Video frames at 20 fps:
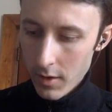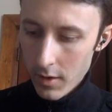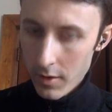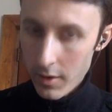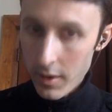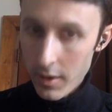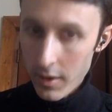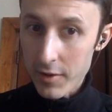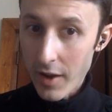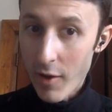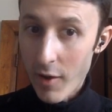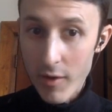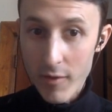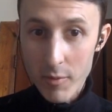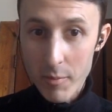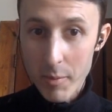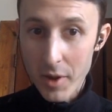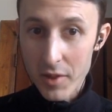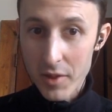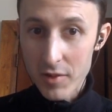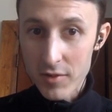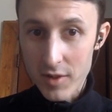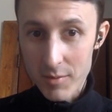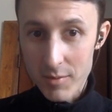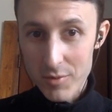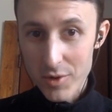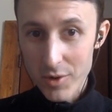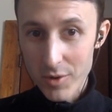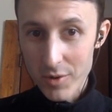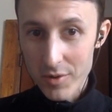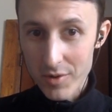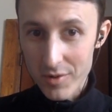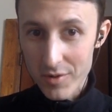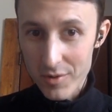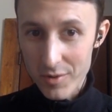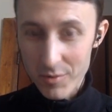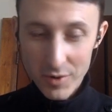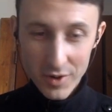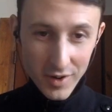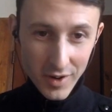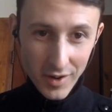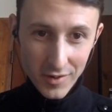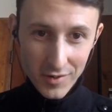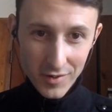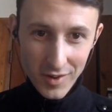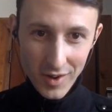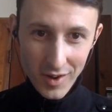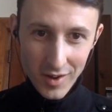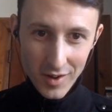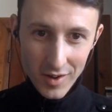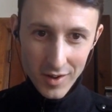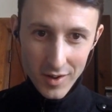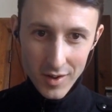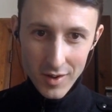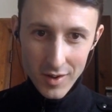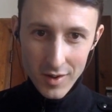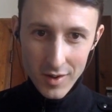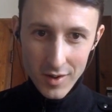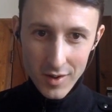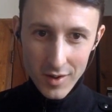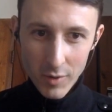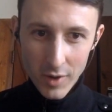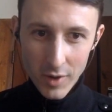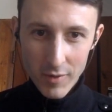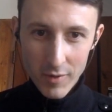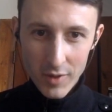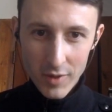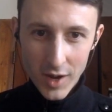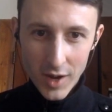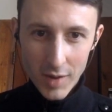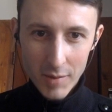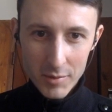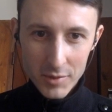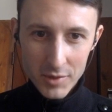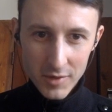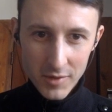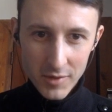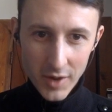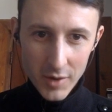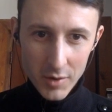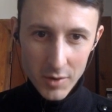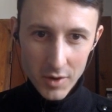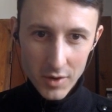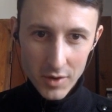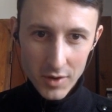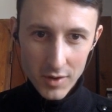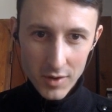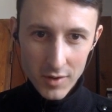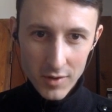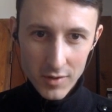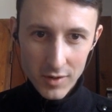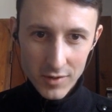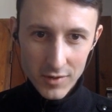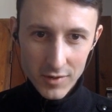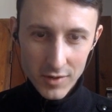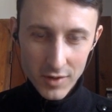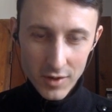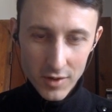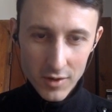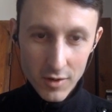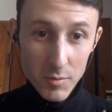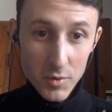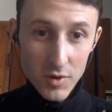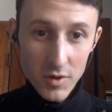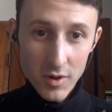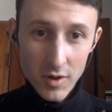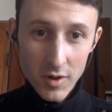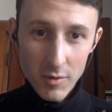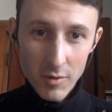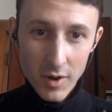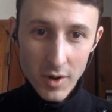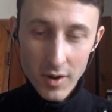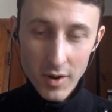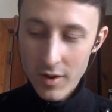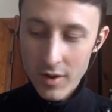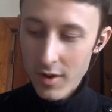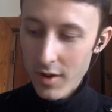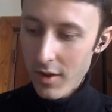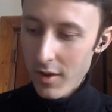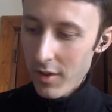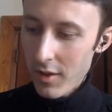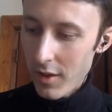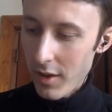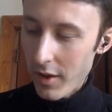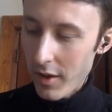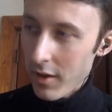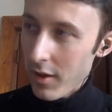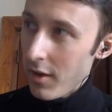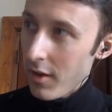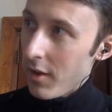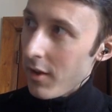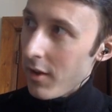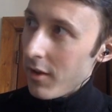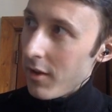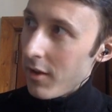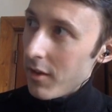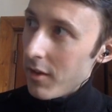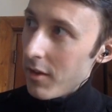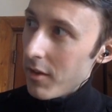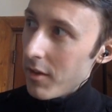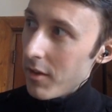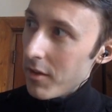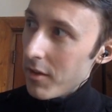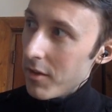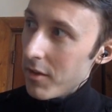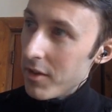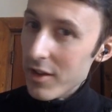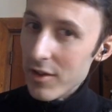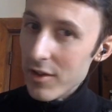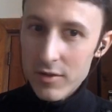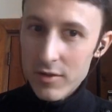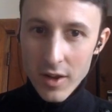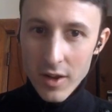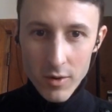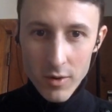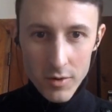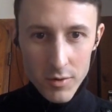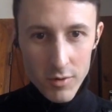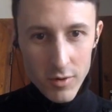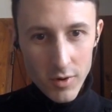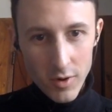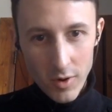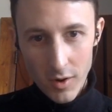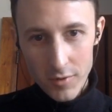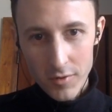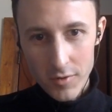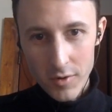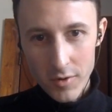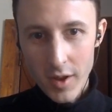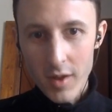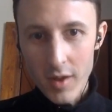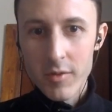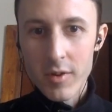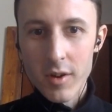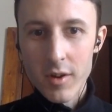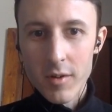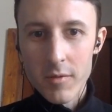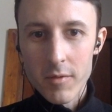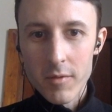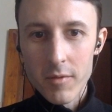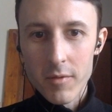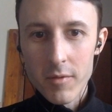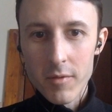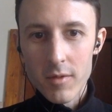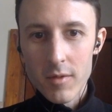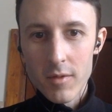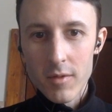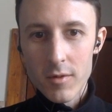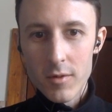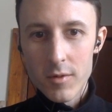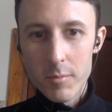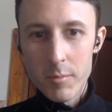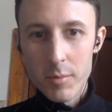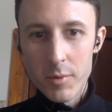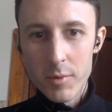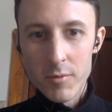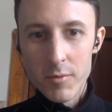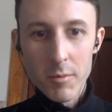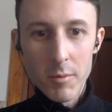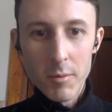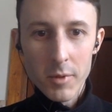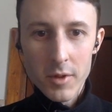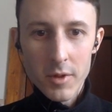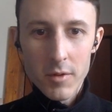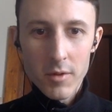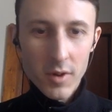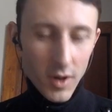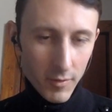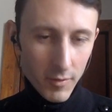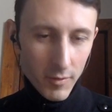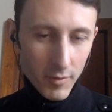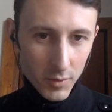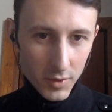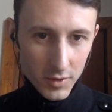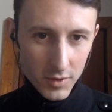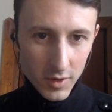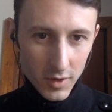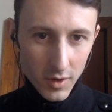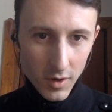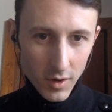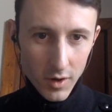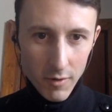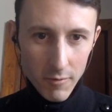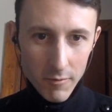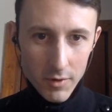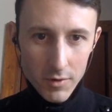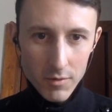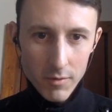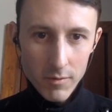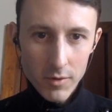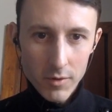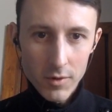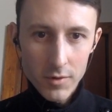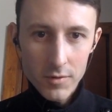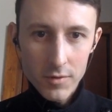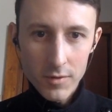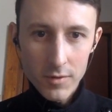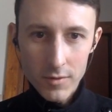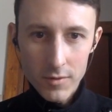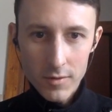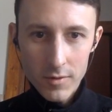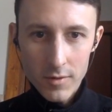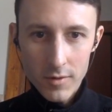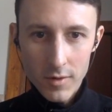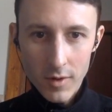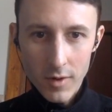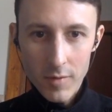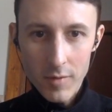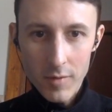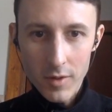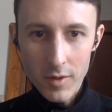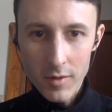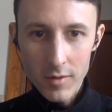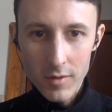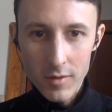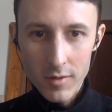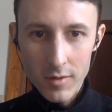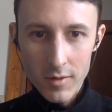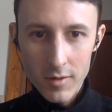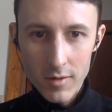Yes, however, by the same token, could we not say whatever the opposite of hierarchy is, let's say community, right? Like you could also have presumably you could have twisted artificial versions of this.